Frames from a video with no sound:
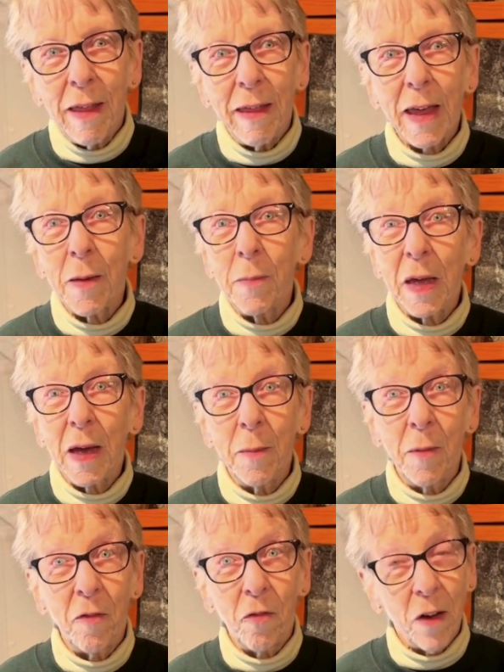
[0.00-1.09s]
They can
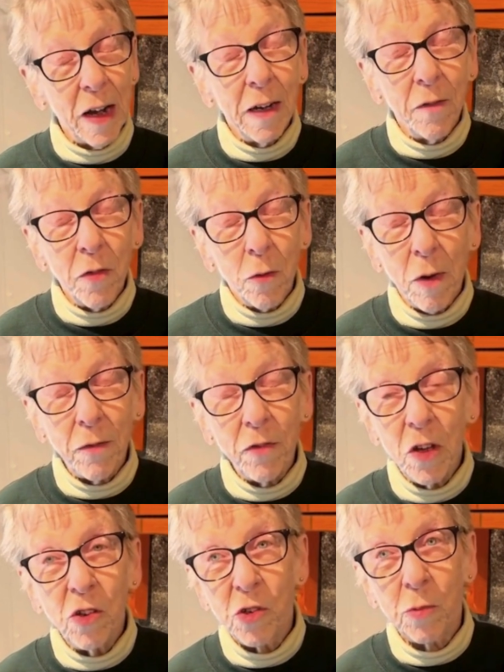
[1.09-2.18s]
become a friend of the
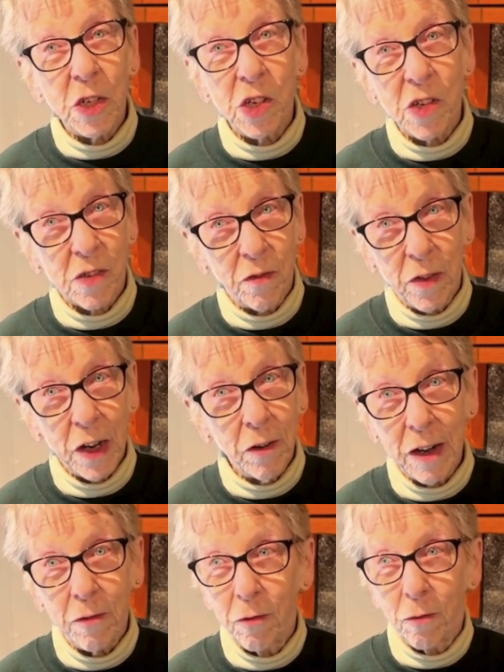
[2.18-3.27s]
refuge, which is a
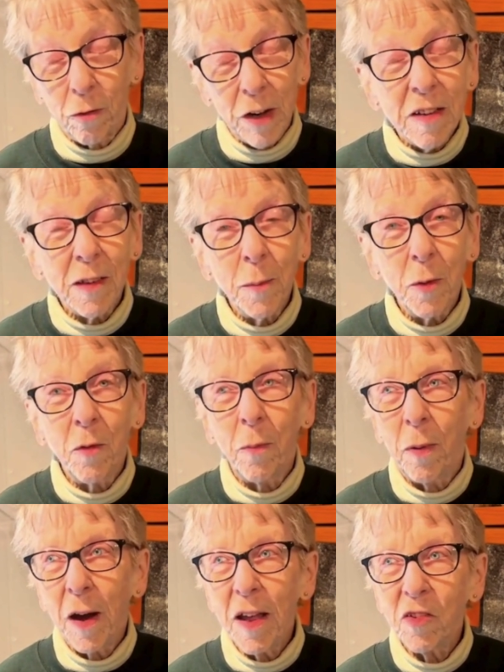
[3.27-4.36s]
very reasonable
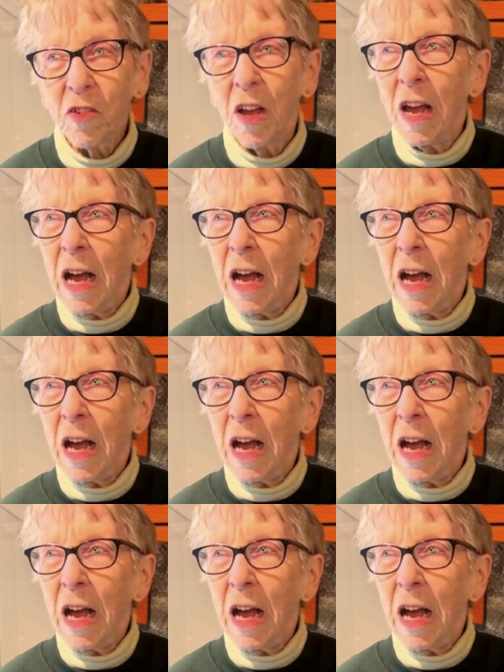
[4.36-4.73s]
price.